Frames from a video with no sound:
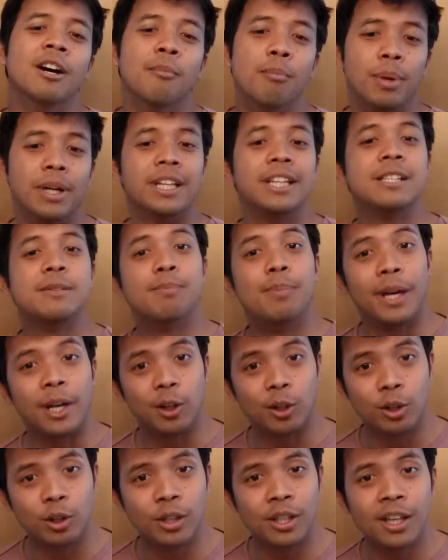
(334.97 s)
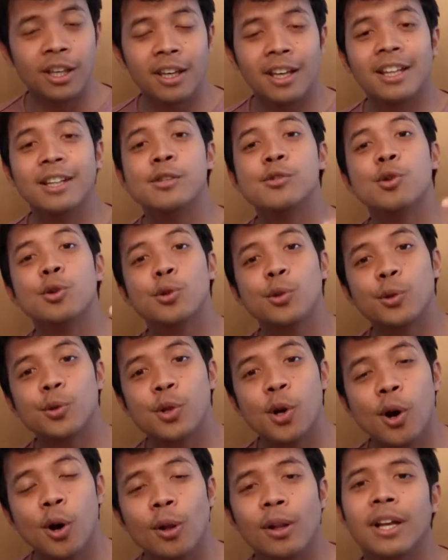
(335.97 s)
but he's better looking and he's also
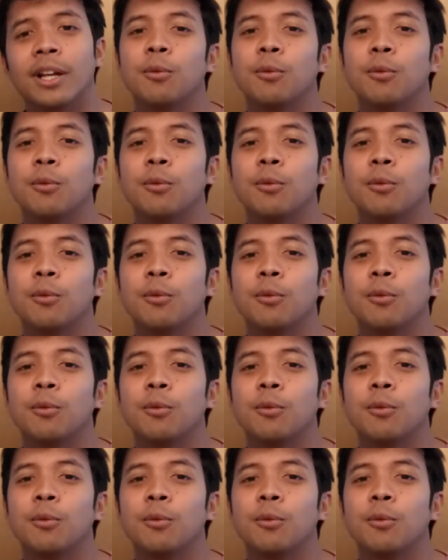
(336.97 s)
tall.